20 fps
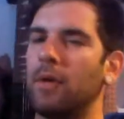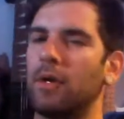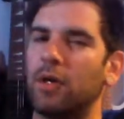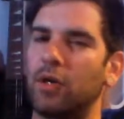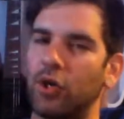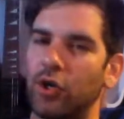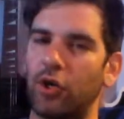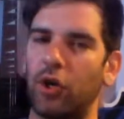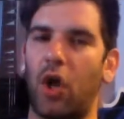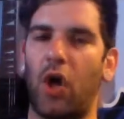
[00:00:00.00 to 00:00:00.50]

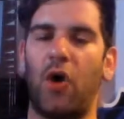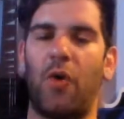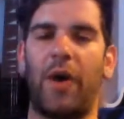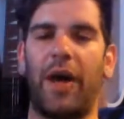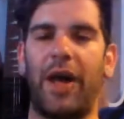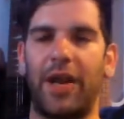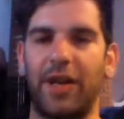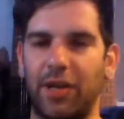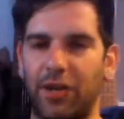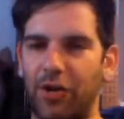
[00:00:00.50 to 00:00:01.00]
good low
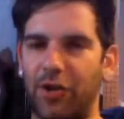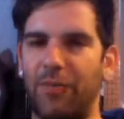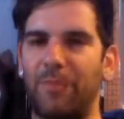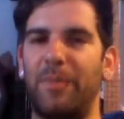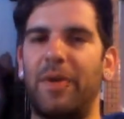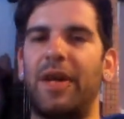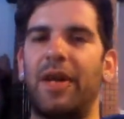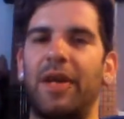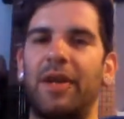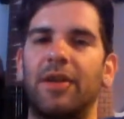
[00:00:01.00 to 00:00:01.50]
end, good
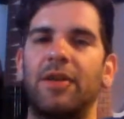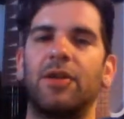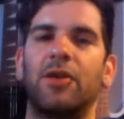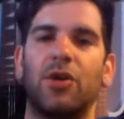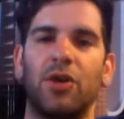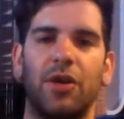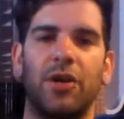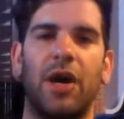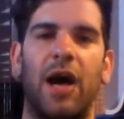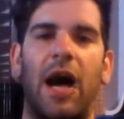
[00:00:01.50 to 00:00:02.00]
mid,
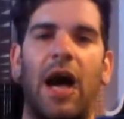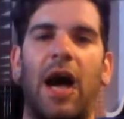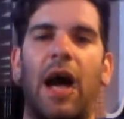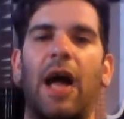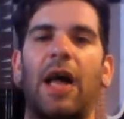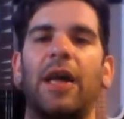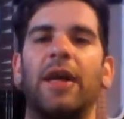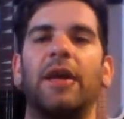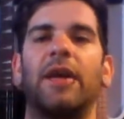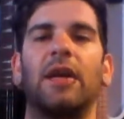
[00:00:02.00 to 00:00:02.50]
good
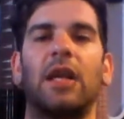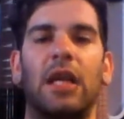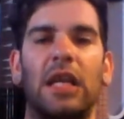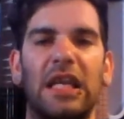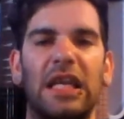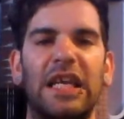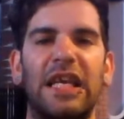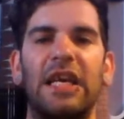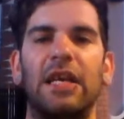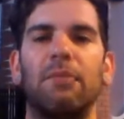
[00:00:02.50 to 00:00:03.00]
high,
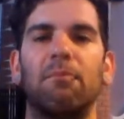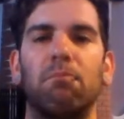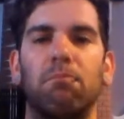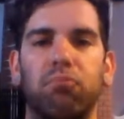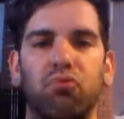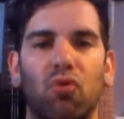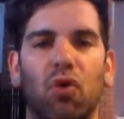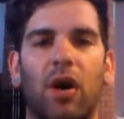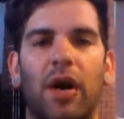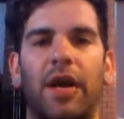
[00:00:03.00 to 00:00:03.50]
clean,
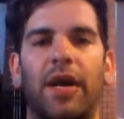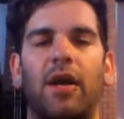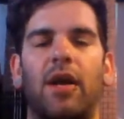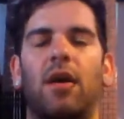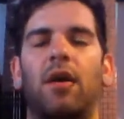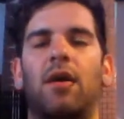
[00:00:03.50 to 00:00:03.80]
bright,